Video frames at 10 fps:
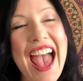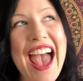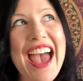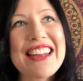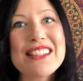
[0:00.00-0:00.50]

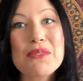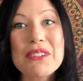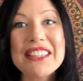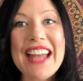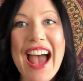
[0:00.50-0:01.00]
And it's
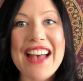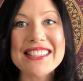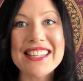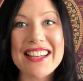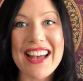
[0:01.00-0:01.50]
really
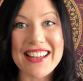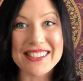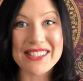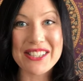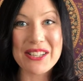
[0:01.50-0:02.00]
asking
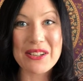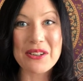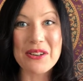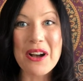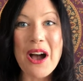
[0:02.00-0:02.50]
us
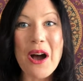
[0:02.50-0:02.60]
to